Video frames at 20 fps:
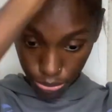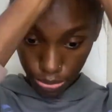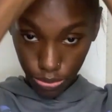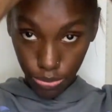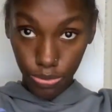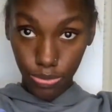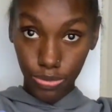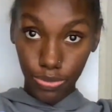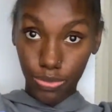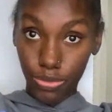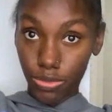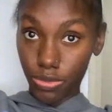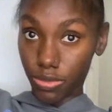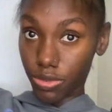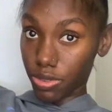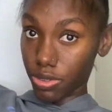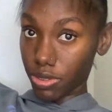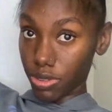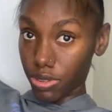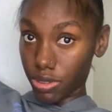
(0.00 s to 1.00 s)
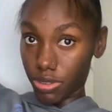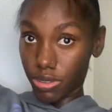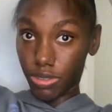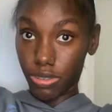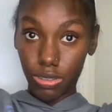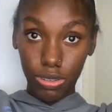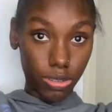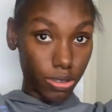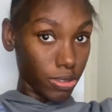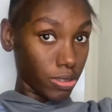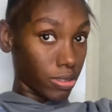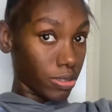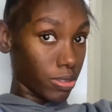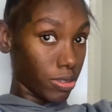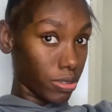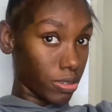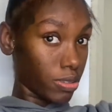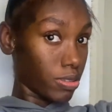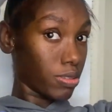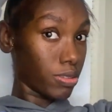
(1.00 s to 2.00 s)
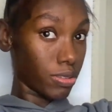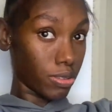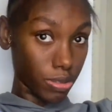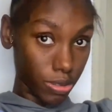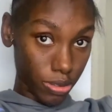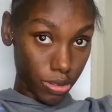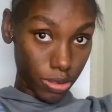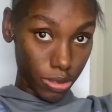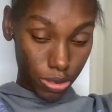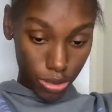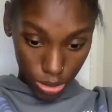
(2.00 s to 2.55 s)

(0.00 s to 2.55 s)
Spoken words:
Just chill. if your